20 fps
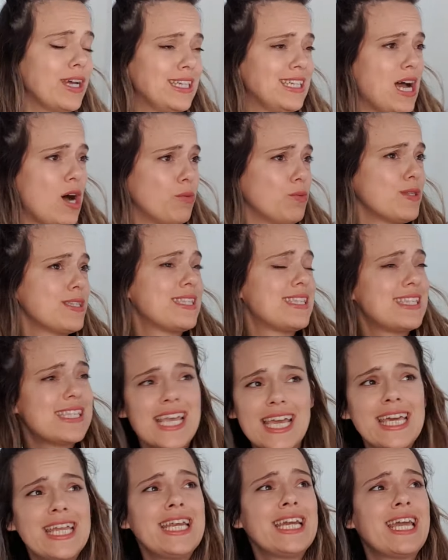and I will
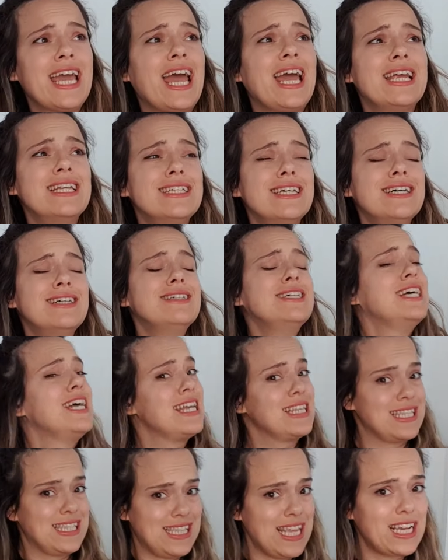say it again.
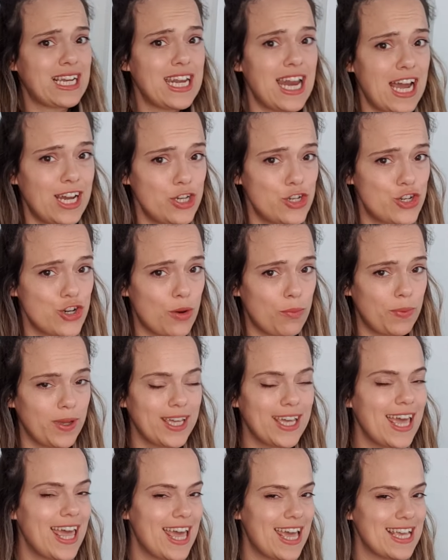Secondhand
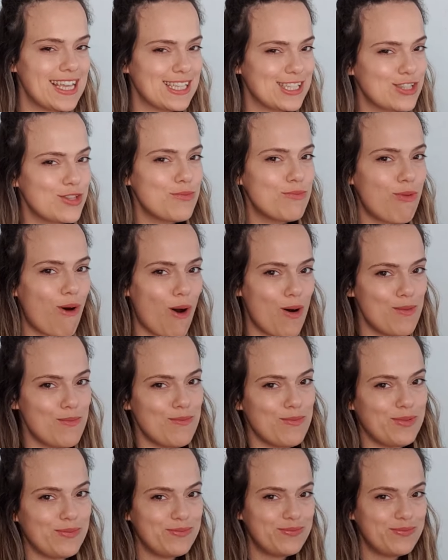shopping is the bomb.